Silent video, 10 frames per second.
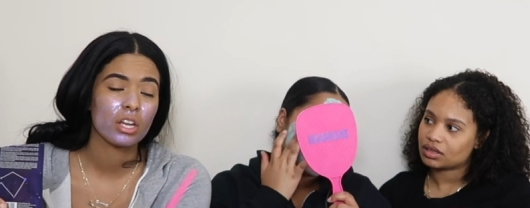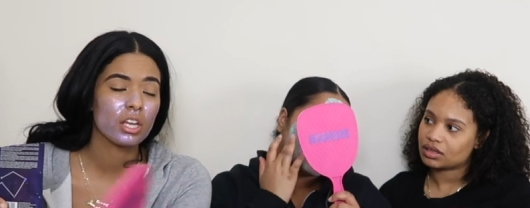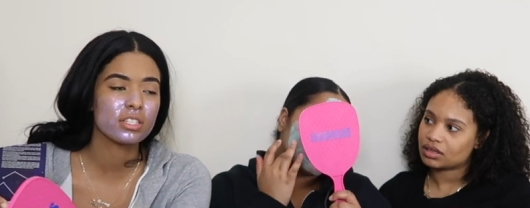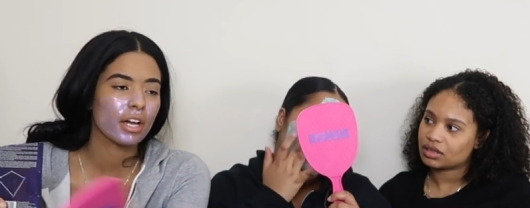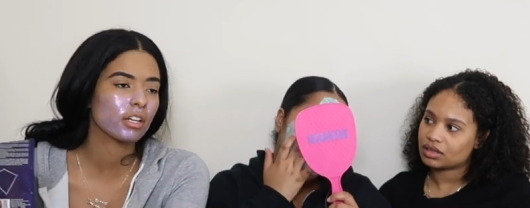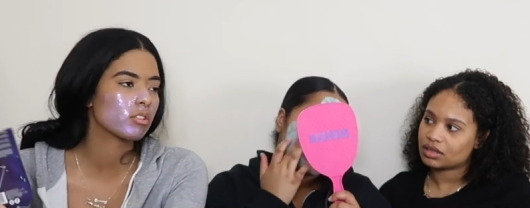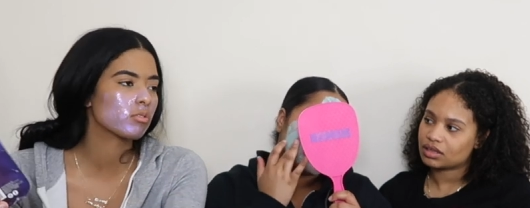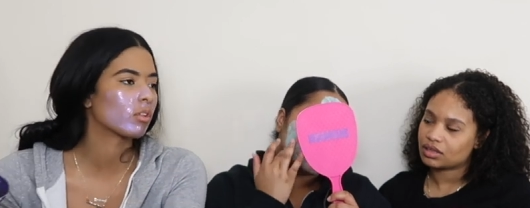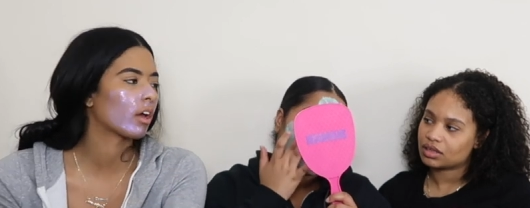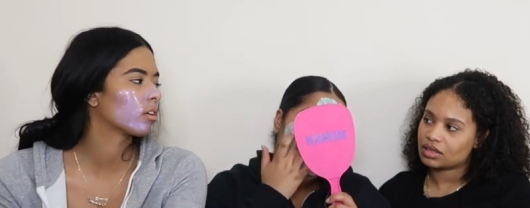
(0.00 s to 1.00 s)
Speaker 1: He's not gonna
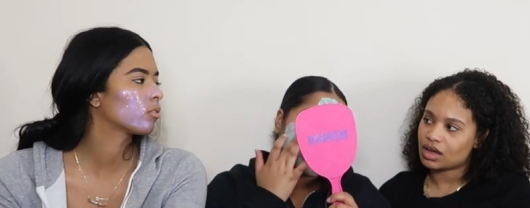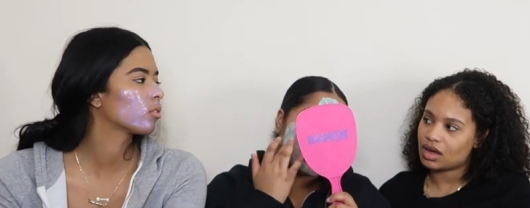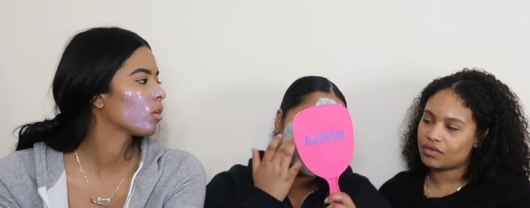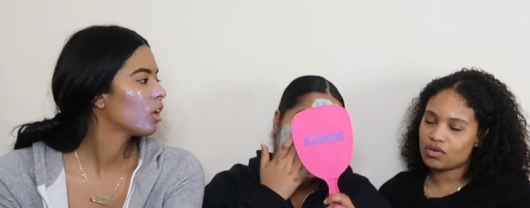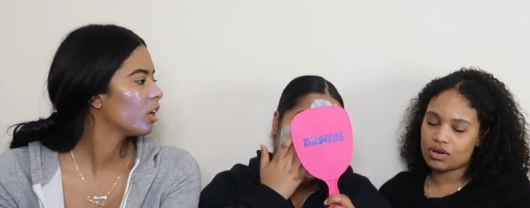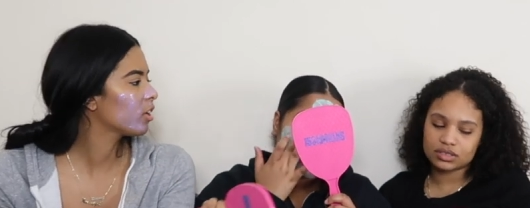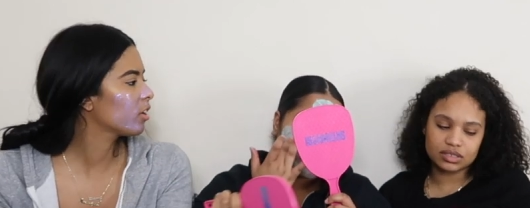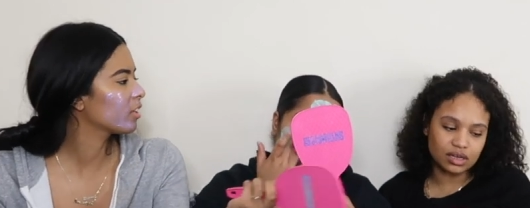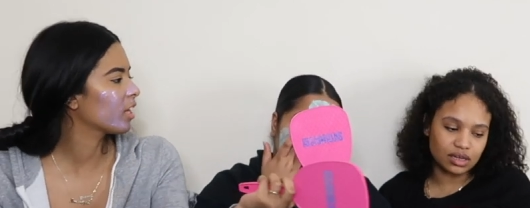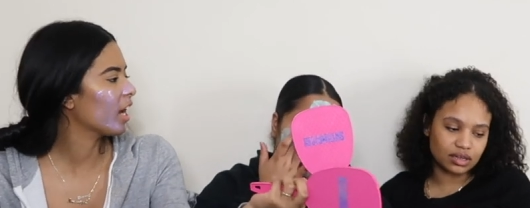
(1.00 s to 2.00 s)
do that. Of course.
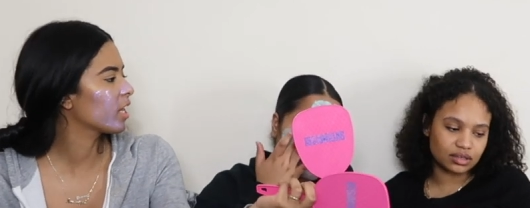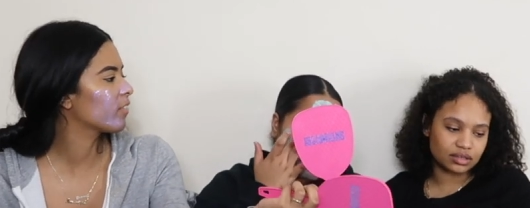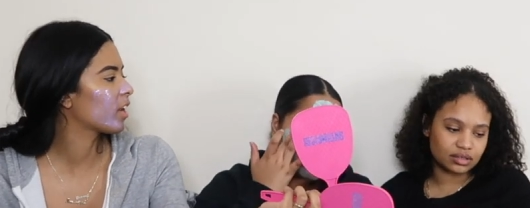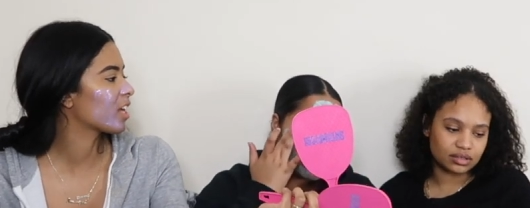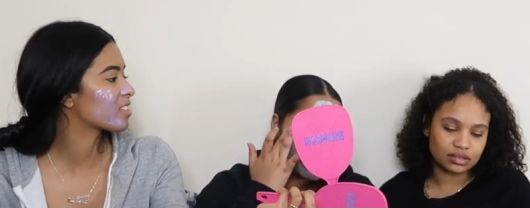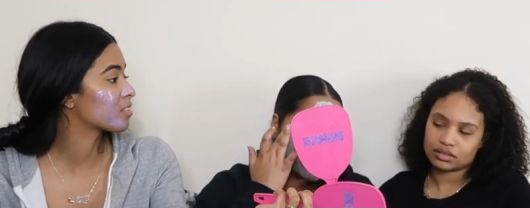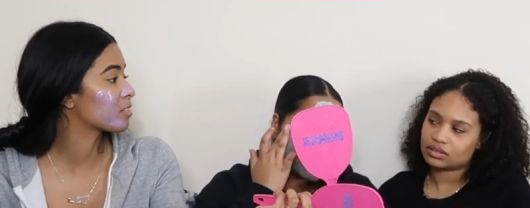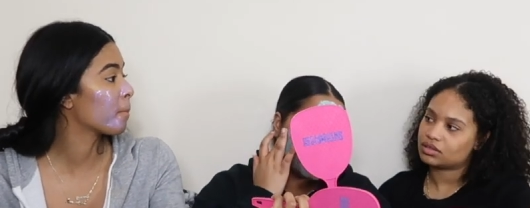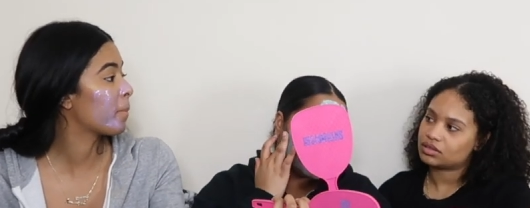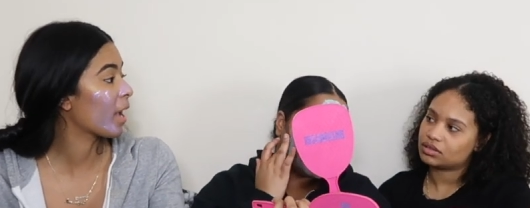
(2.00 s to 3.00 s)
Your not. dad even has
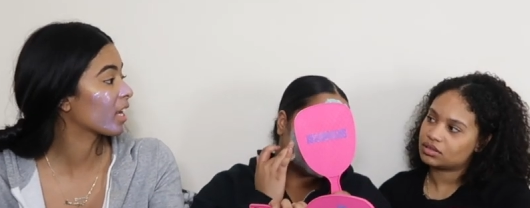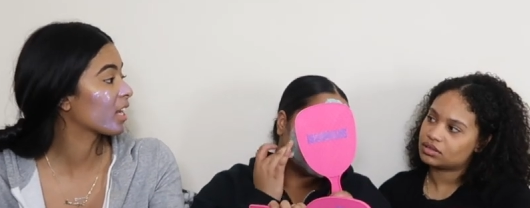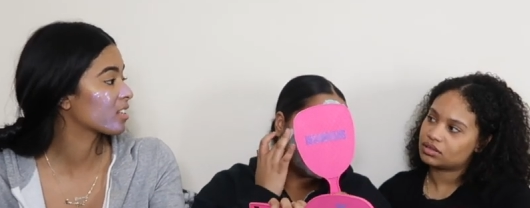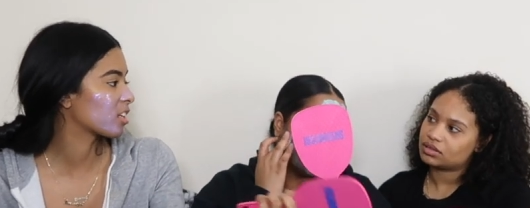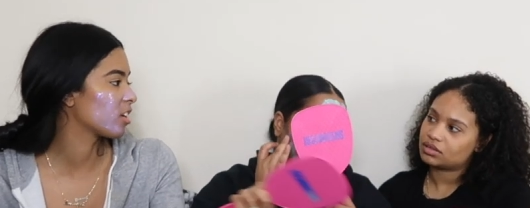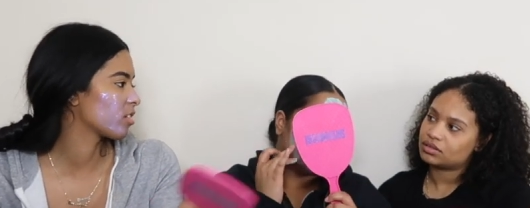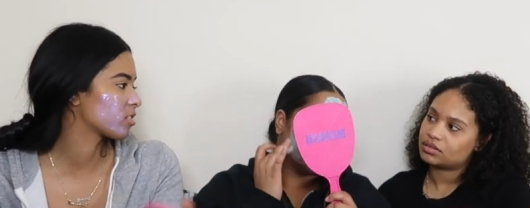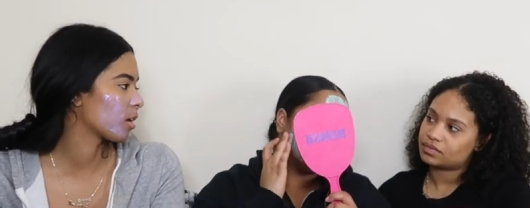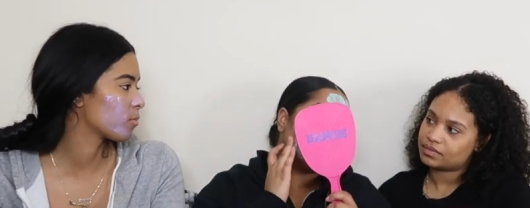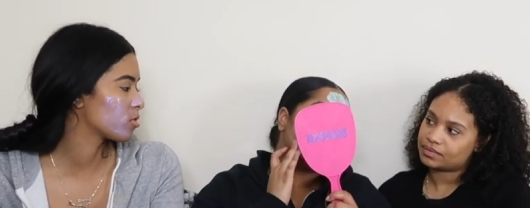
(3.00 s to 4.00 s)
some banging ass clear
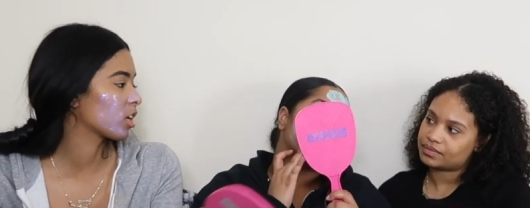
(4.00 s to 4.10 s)
ass cameras.